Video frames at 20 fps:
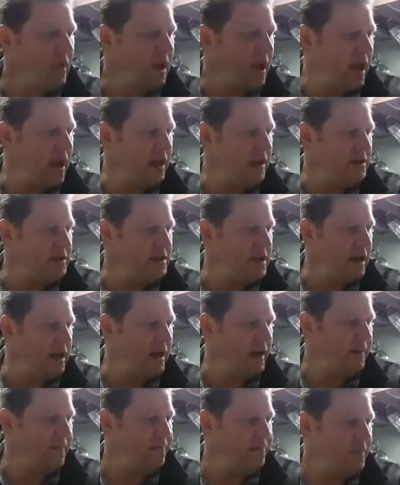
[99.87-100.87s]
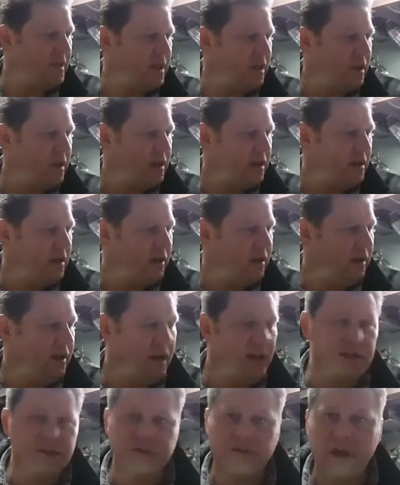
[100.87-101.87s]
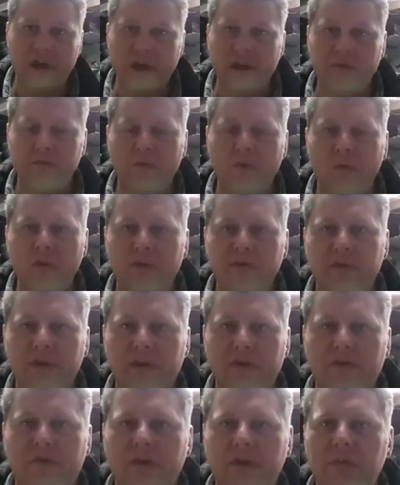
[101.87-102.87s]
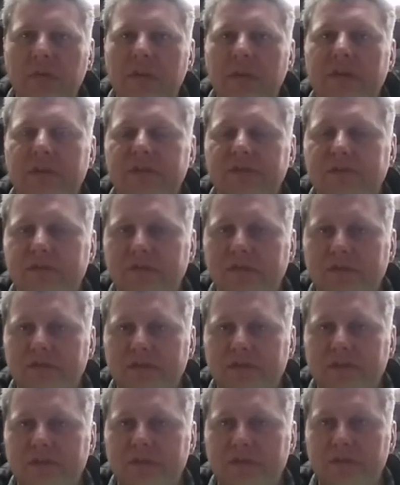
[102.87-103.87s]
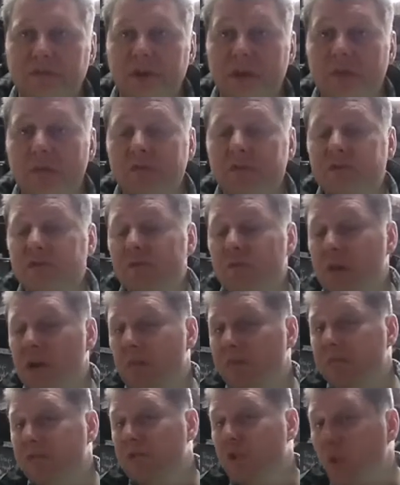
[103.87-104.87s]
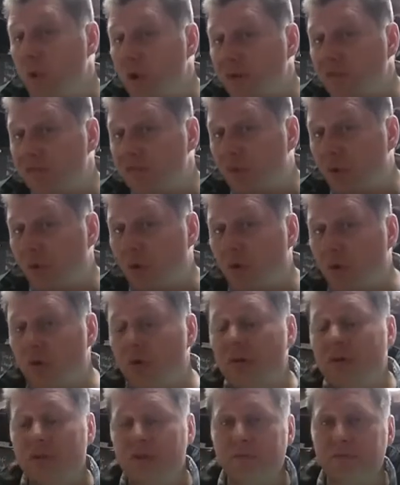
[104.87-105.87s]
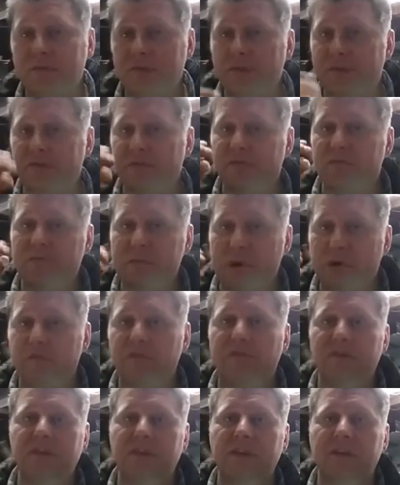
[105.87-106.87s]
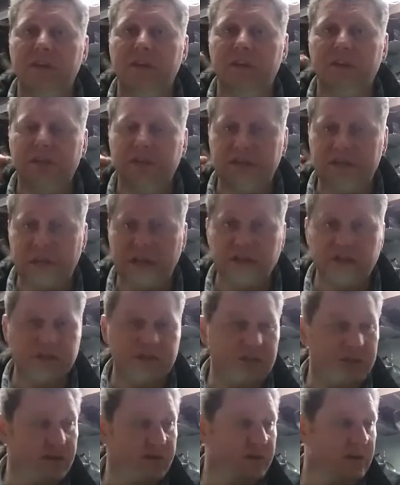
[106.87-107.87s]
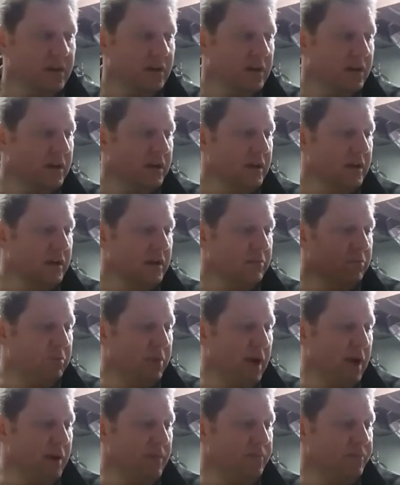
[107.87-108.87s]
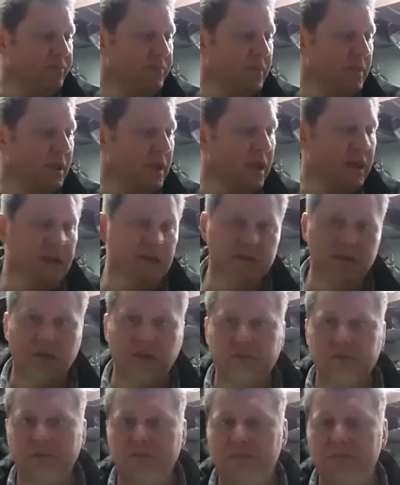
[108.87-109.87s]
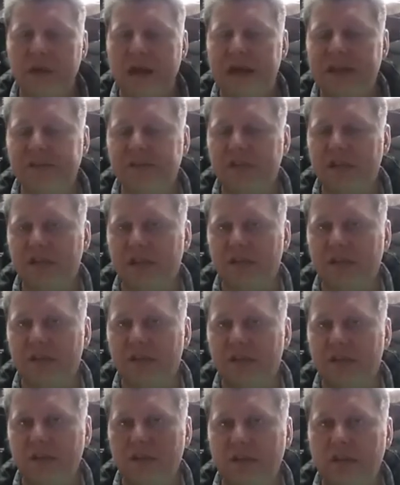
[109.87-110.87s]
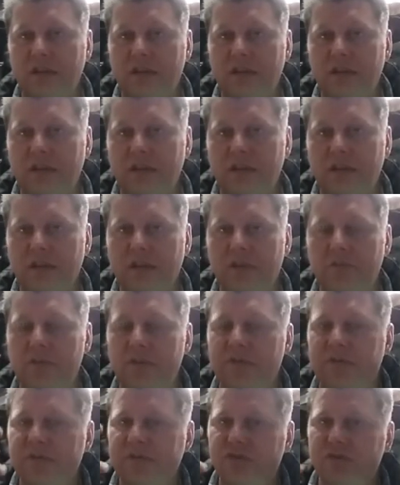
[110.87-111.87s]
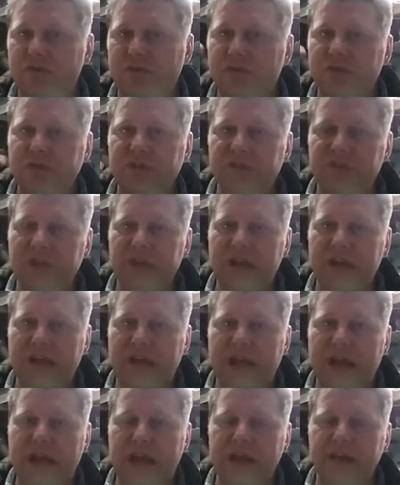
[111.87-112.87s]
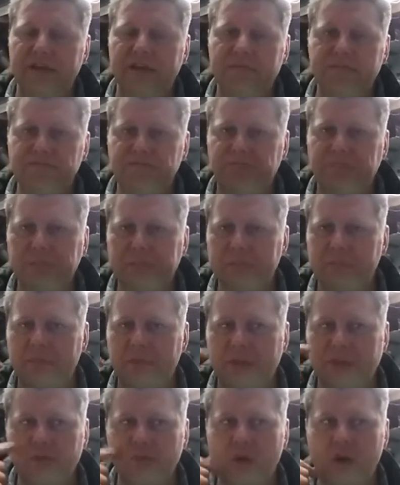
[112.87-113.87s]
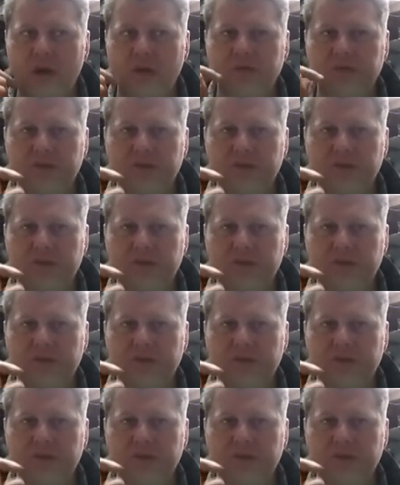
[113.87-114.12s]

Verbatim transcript: And uh, it's created more of a creaminess to the beer, which is what I was going for in terms of mouthfeel and texture, but it is also masking the little bit of astringency I had as well.